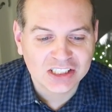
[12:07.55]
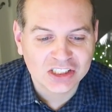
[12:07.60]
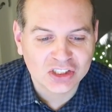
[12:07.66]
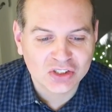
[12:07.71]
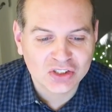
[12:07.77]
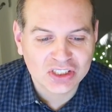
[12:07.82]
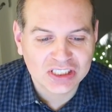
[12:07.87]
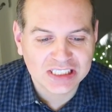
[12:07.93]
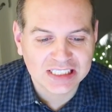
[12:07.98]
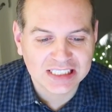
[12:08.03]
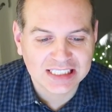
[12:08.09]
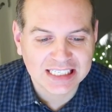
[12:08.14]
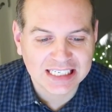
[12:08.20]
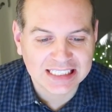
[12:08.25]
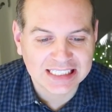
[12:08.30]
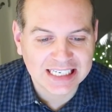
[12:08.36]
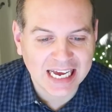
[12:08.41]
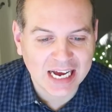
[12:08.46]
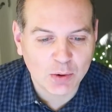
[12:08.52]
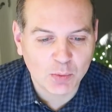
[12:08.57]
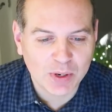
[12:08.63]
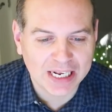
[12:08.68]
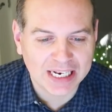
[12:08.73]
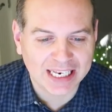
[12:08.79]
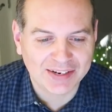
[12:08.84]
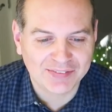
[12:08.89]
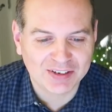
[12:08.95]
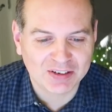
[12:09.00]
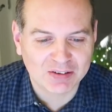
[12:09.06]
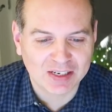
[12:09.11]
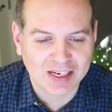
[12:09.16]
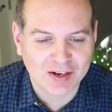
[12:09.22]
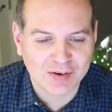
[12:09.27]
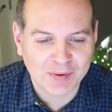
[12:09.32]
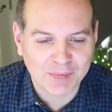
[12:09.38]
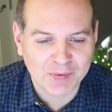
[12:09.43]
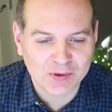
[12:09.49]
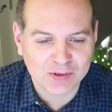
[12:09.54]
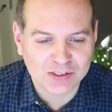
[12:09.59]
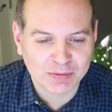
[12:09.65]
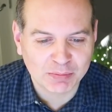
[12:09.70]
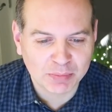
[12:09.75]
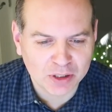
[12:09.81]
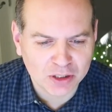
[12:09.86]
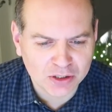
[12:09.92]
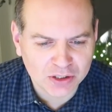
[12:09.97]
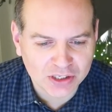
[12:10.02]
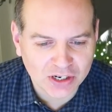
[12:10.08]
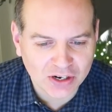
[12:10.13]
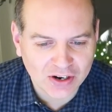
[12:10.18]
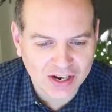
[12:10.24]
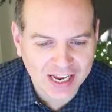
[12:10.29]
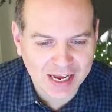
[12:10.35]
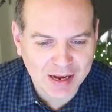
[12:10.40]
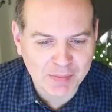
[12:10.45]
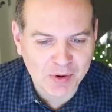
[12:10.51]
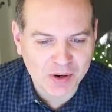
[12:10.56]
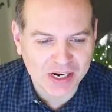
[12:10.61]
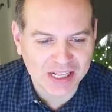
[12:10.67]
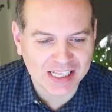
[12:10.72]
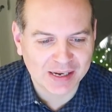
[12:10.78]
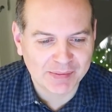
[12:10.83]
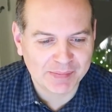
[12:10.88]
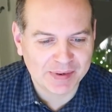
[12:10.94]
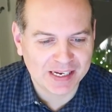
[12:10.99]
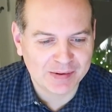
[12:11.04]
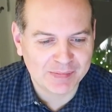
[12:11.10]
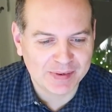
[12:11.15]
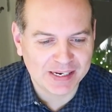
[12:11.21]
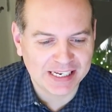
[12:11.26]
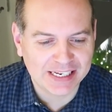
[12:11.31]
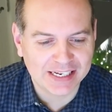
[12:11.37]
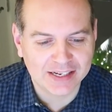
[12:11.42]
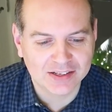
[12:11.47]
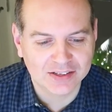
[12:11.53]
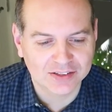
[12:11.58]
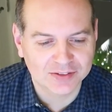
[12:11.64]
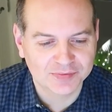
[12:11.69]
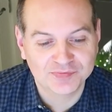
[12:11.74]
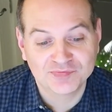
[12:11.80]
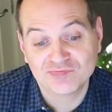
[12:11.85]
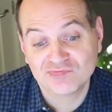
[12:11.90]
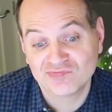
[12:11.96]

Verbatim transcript: Dunstan says, "Get a wig, laugh out loud. I'm going to blow your hair money." That made me giggle.